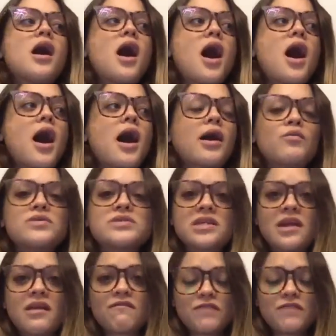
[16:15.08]
i was in
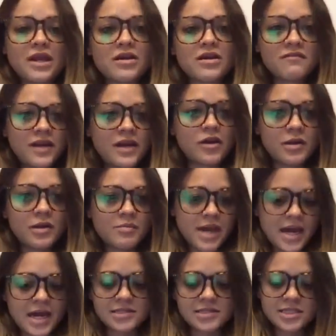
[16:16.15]
a very very
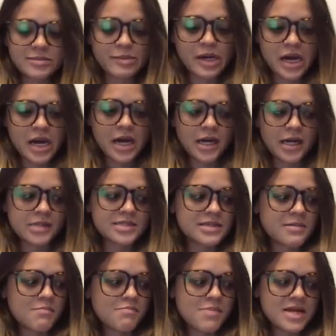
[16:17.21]
bad spot
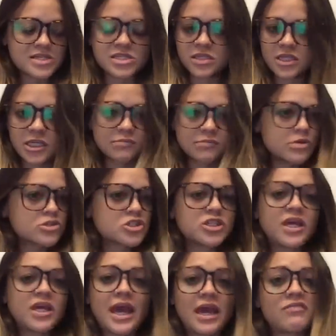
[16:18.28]
mentally
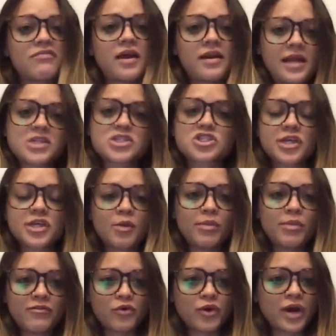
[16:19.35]
emotionally and financially
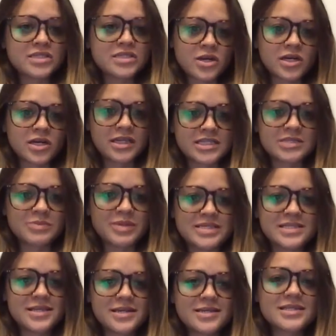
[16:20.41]
before i started this
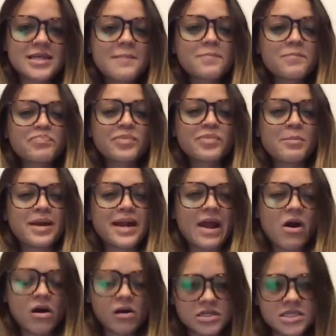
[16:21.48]
business but i
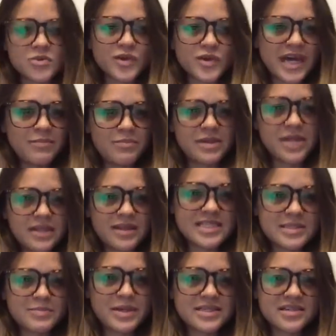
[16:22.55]
also came into this
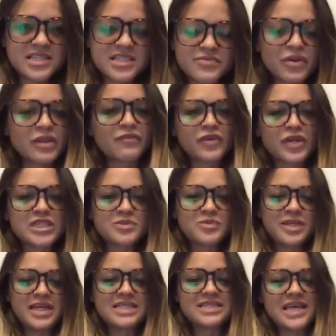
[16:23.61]
business for the first
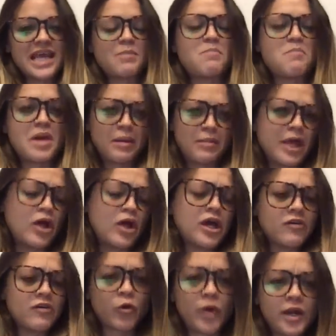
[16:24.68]
week saying maybe i'll
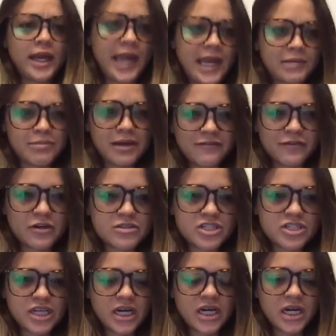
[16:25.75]
hit 40k in my first
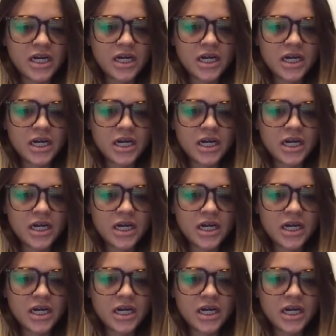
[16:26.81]
year